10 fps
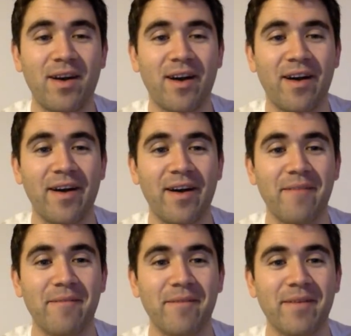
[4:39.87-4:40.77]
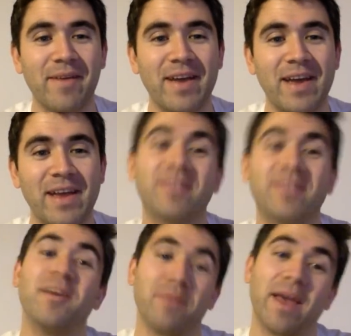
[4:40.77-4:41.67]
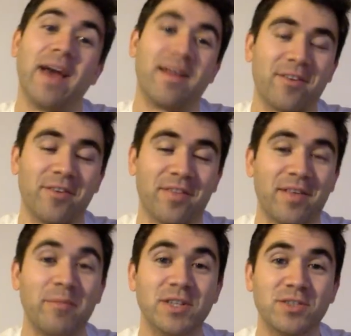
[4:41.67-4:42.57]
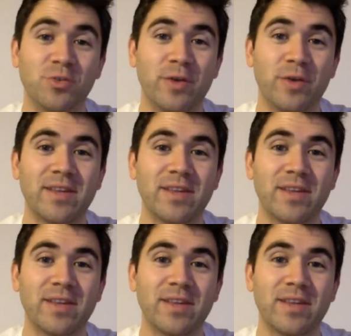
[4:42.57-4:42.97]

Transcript: Yeah, sort of similar story.